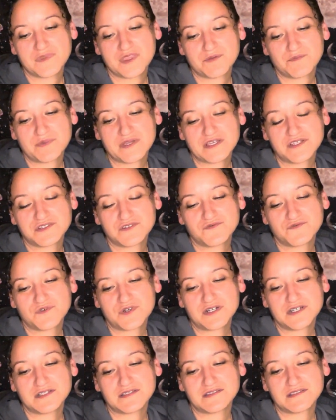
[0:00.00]
Page of
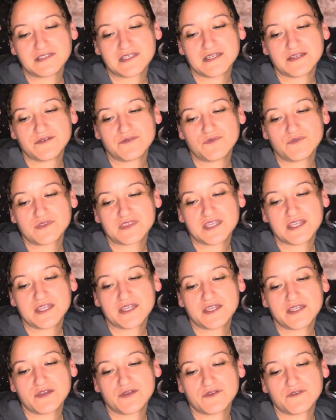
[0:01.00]
Wands,
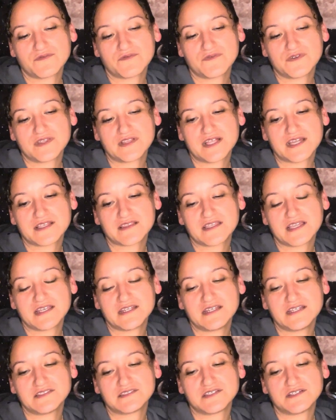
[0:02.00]
they feel like they
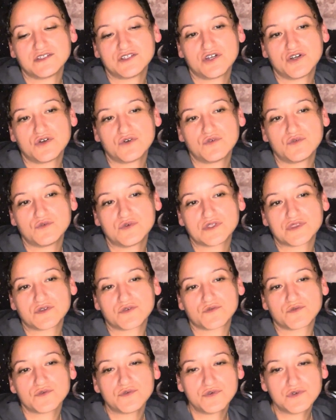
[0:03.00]
need to know what the
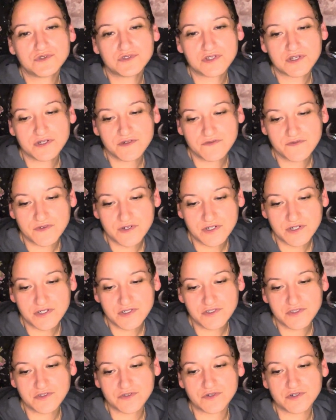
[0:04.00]
rules are
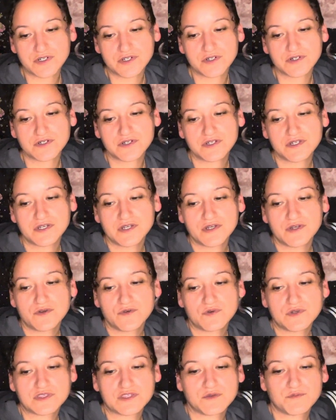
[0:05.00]
first, or
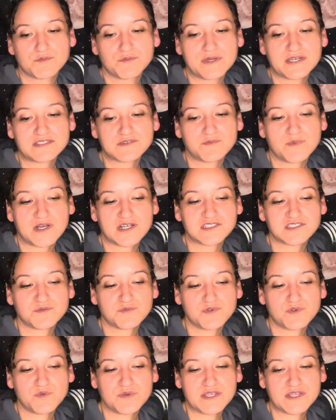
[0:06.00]
what the best
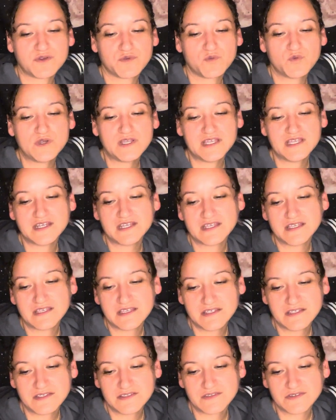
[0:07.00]
possible way to win
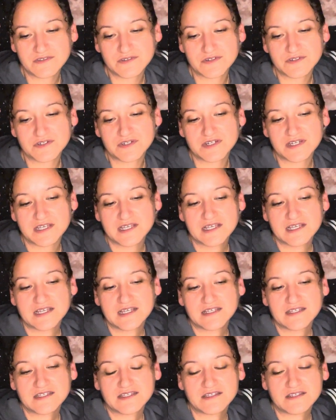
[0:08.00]
is, or,
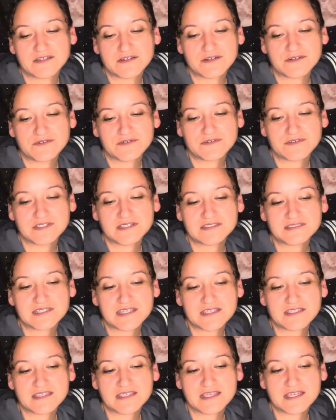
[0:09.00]
you know, it's
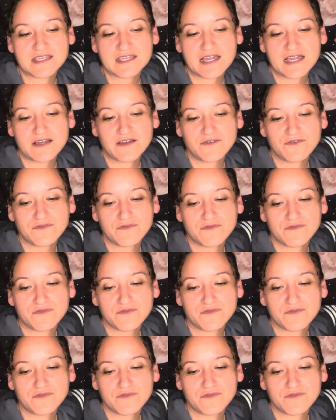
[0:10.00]
like they have